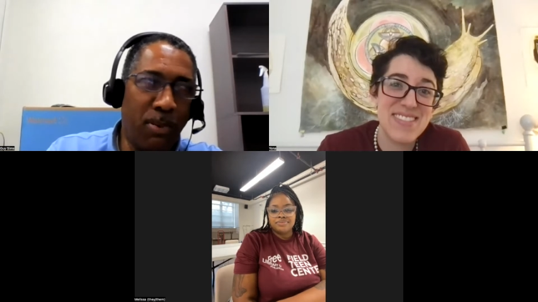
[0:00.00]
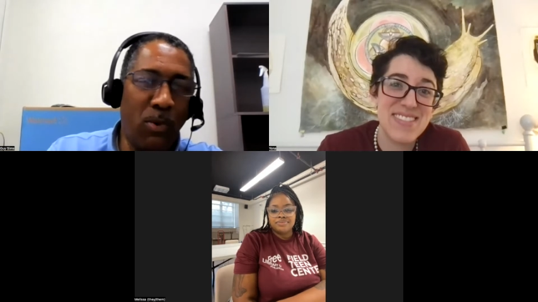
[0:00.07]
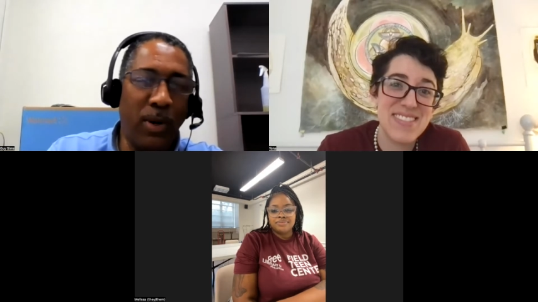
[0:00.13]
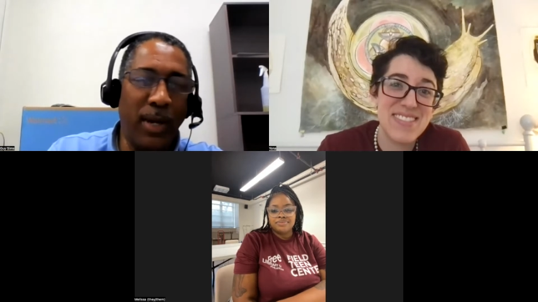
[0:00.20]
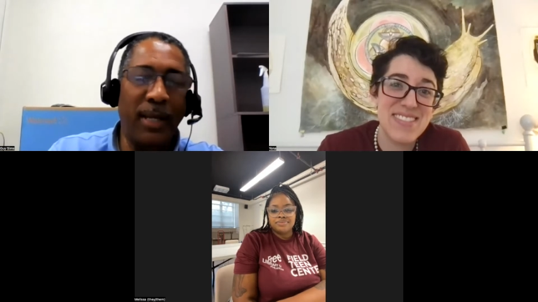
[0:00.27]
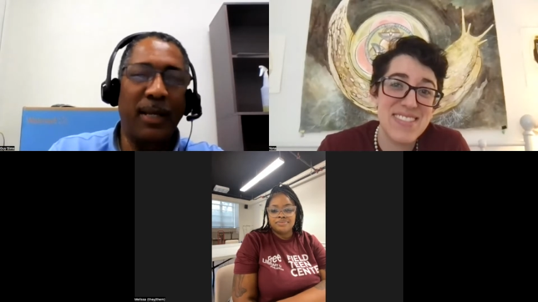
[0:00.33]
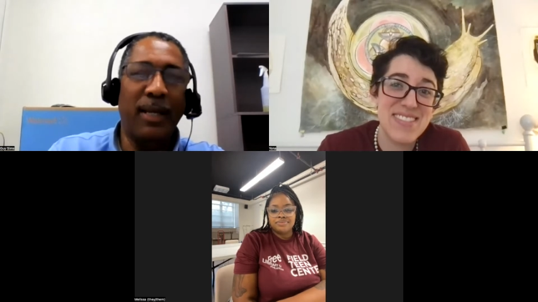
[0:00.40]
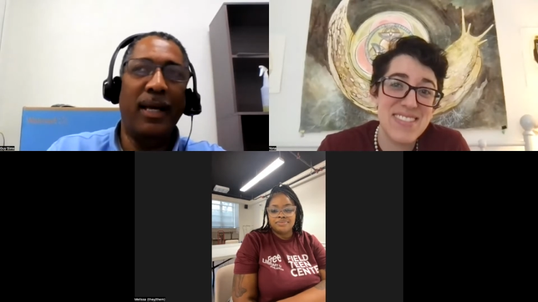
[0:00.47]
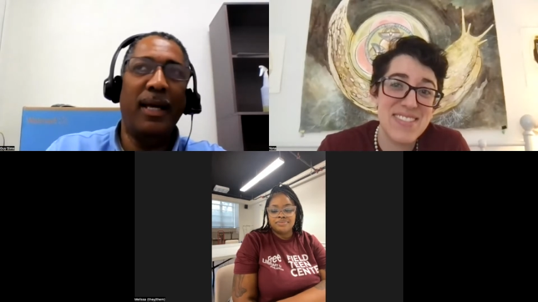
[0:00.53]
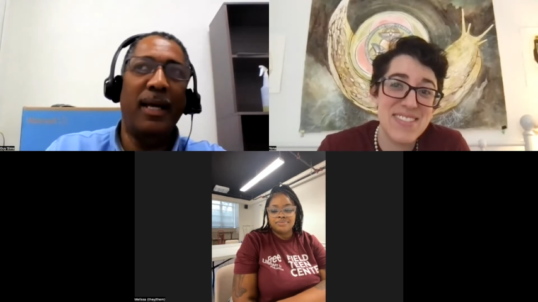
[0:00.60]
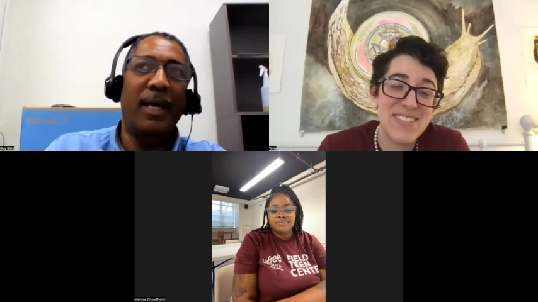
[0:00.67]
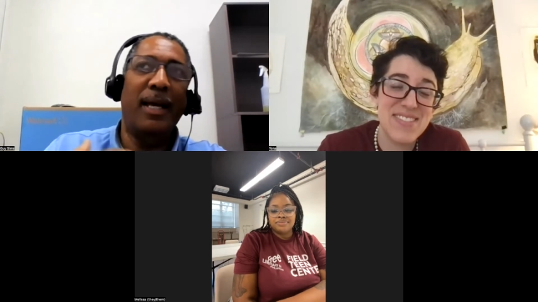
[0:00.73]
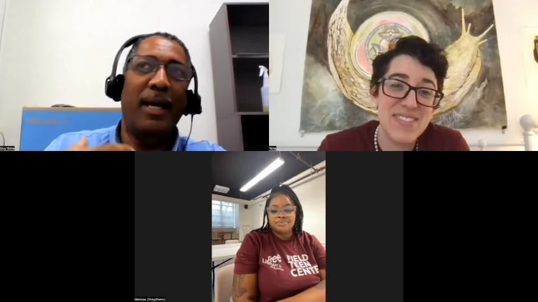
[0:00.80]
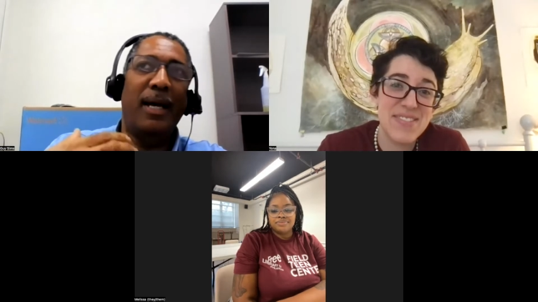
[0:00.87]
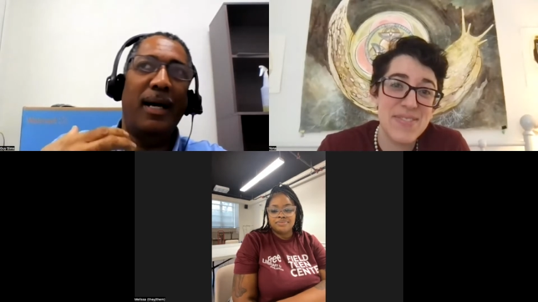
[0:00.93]
Speaker 1: point,
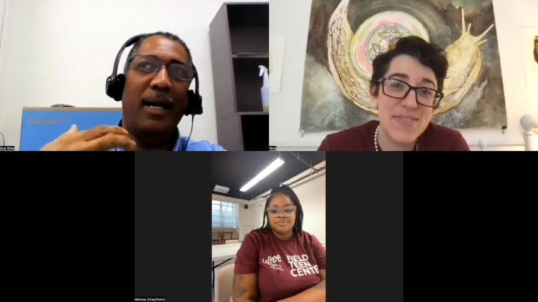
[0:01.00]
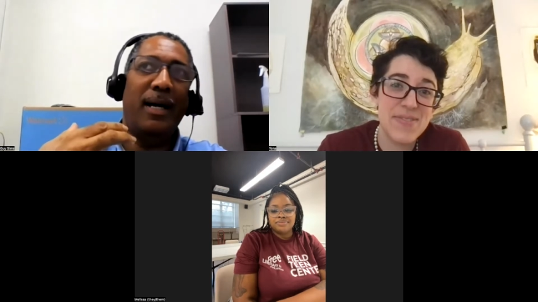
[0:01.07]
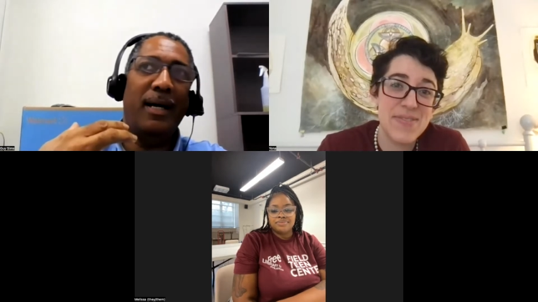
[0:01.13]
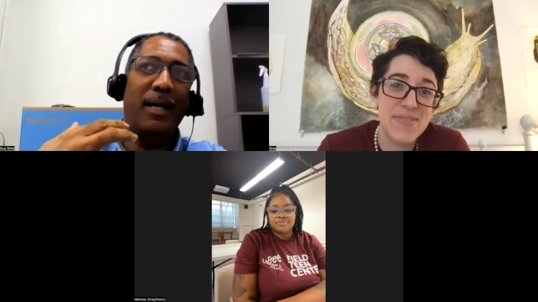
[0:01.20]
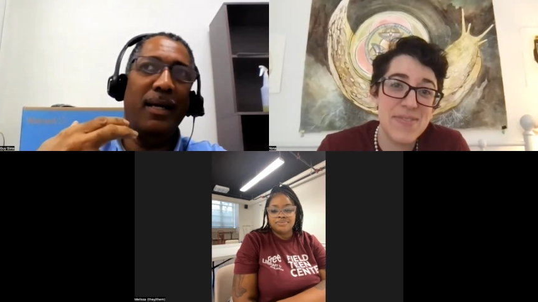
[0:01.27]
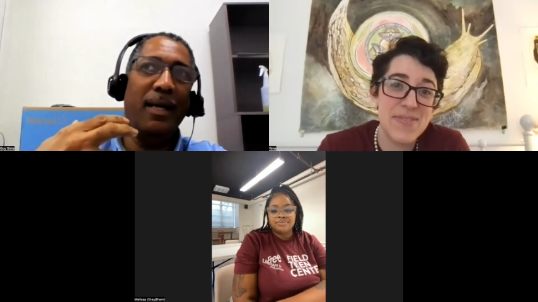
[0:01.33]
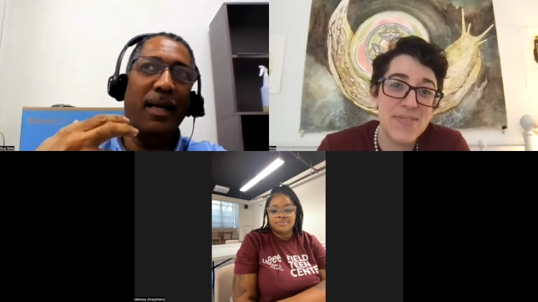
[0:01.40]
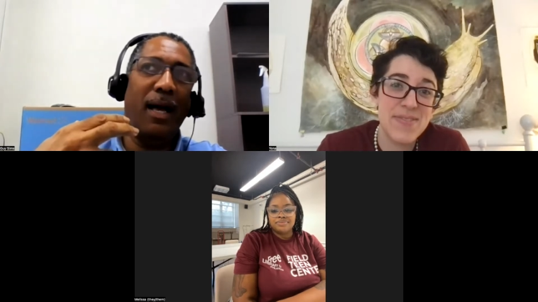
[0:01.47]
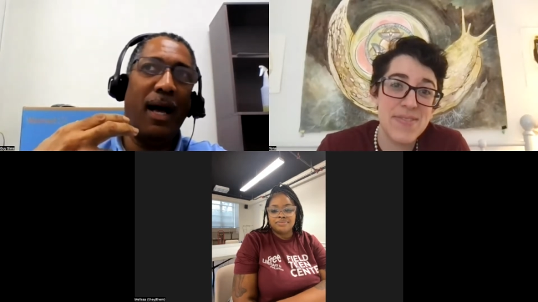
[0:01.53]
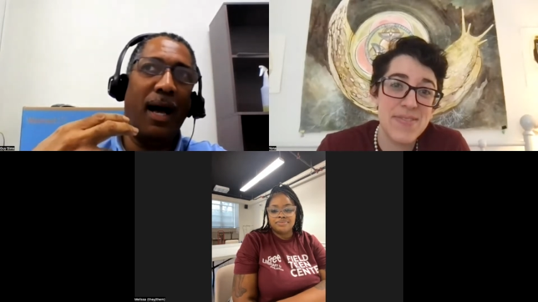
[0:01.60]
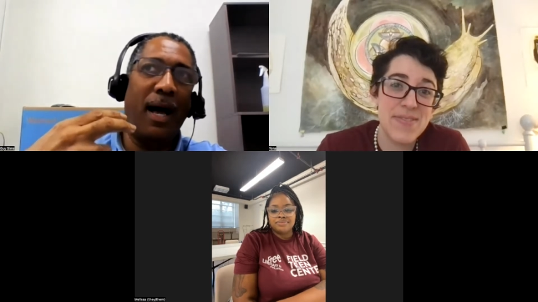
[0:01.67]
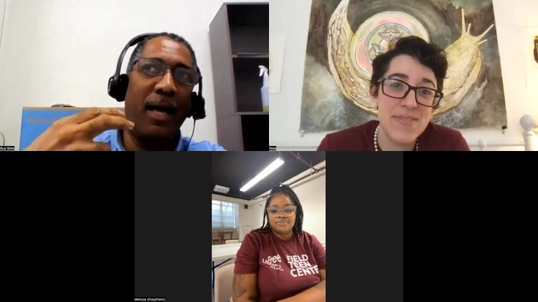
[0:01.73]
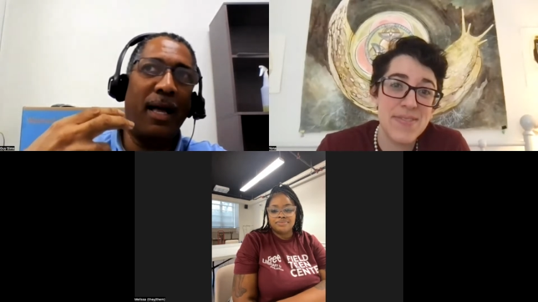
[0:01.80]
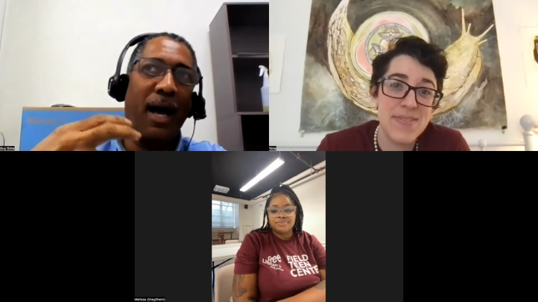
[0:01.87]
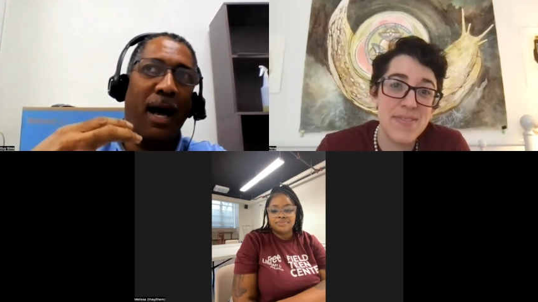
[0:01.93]

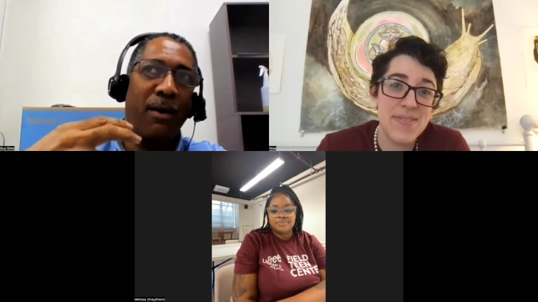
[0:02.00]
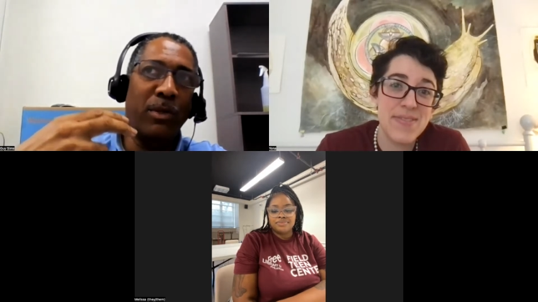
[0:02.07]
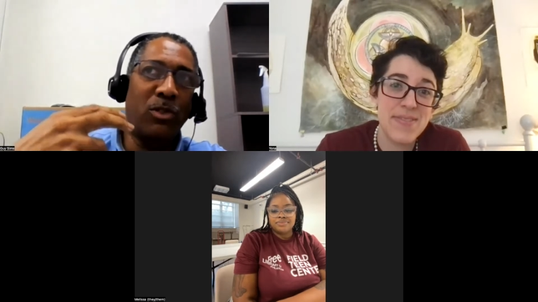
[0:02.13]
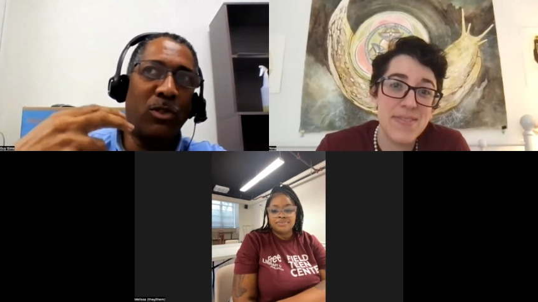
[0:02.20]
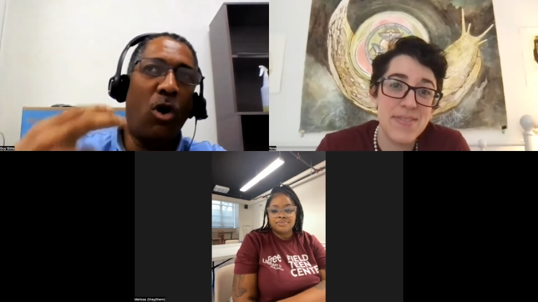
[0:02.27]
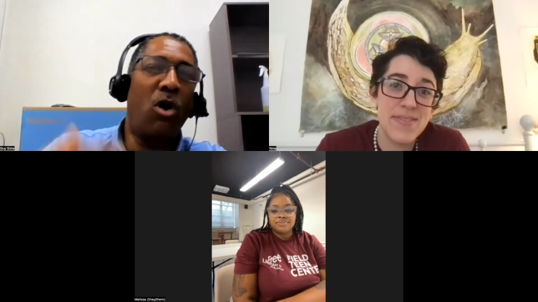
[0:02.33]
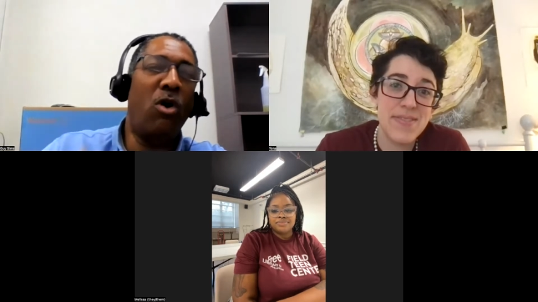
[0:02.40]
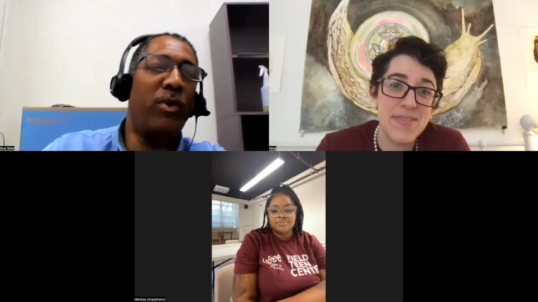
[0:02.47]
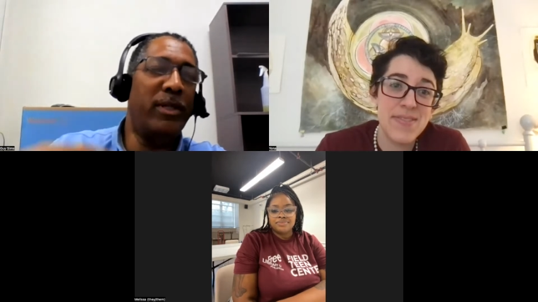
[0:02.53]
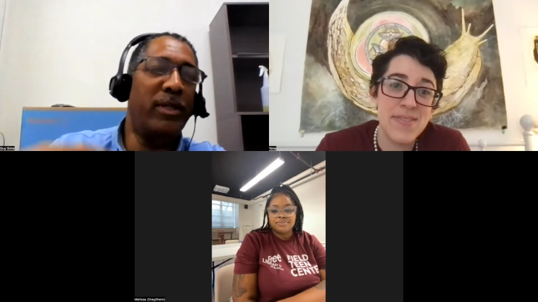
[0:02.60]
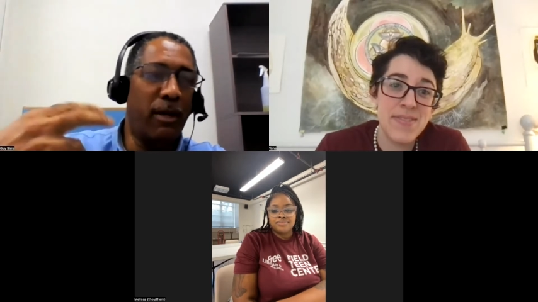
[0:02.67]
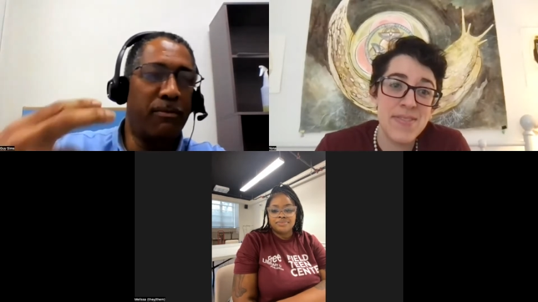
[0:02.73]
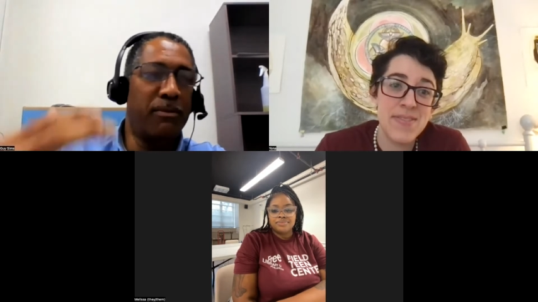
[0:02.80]
I, I was always